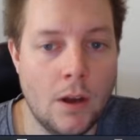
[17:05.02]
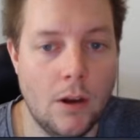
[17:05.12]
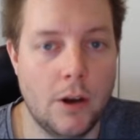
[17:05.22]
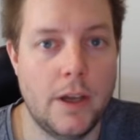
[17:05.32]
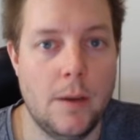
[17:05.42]

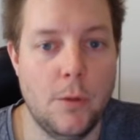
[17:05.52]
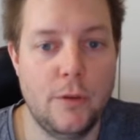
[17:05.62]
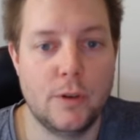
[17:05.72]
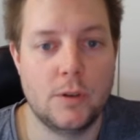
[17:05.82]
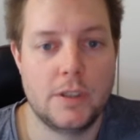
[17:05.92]
Okay,
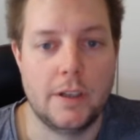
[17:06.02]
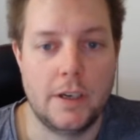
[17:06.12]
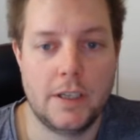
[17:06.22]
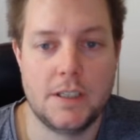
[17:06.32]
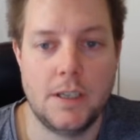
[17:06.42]
moving on to the
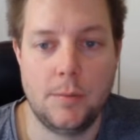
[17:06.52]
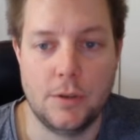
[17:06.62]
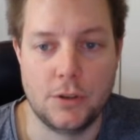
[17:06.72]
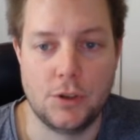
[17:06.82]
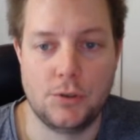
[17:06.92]
next step in
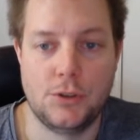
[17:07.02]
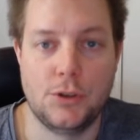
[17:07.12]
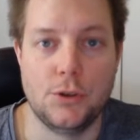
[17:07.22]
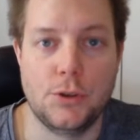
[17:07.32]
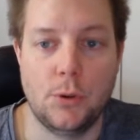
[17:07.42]
the
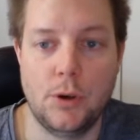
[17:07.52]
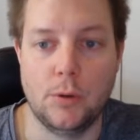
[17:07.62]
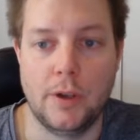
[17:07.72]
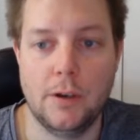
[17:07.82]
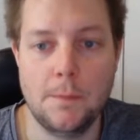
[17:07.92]

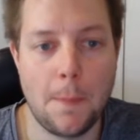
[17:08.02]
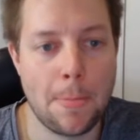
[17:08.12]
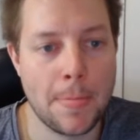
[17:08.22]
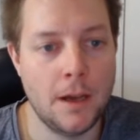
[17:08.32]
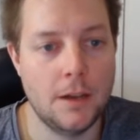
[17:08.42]
tutorial now.
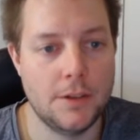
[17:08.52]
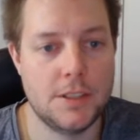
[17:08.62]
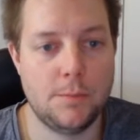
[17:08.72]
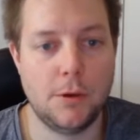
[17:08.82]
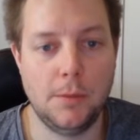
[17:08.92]
This
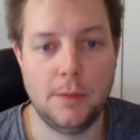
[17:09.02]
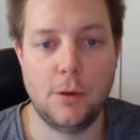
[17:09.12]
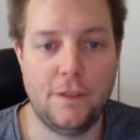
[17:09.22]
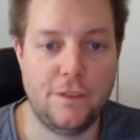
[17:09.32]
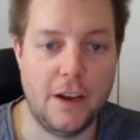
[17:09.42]
is probably
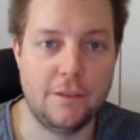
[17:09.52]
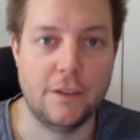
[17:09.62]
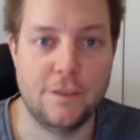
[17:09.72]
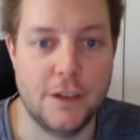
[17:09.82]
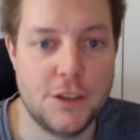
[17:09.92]
my
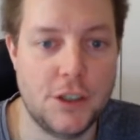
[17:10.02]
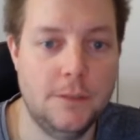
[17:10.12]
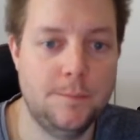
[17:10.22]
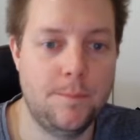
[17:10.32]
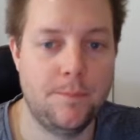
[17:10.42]
favorite feature,
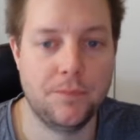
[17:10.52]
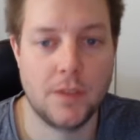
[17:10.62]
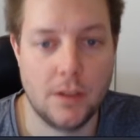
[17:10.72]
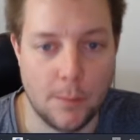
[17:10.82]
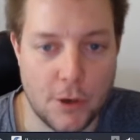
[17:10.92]

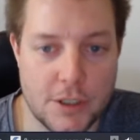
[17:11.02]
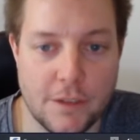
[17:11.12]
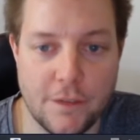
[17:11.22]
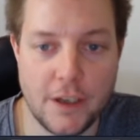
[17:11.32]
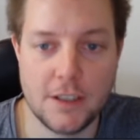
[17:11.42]
the most
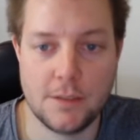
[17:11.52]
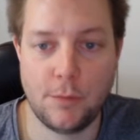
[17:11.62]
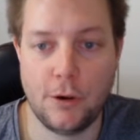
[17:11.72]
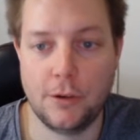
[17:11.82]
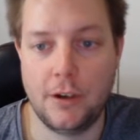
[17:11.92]
advanced
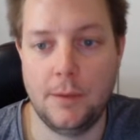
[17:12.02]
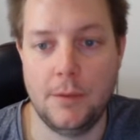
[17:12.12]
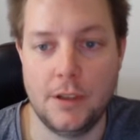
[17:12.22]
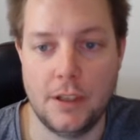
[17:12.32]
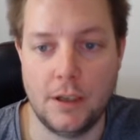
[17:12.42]
program
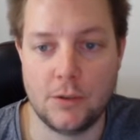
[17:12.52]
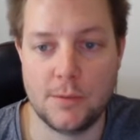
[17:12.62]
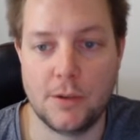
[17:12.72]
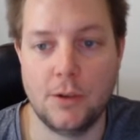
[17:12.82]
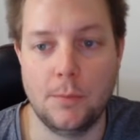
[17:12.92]
in the
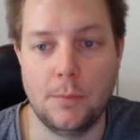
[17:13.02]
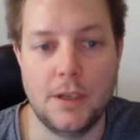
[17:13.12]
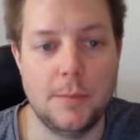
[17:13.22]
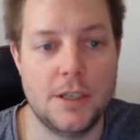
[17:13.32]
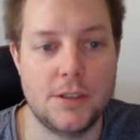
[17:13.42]

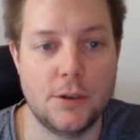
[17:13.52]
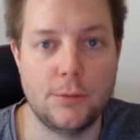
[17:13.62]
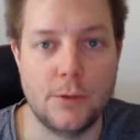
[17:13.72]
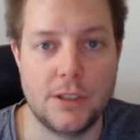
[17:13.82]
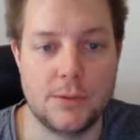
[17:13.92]
Osmocom-BB
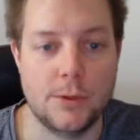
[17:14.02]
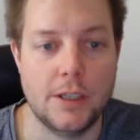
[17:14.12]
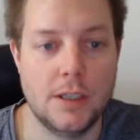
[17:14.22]
software suite,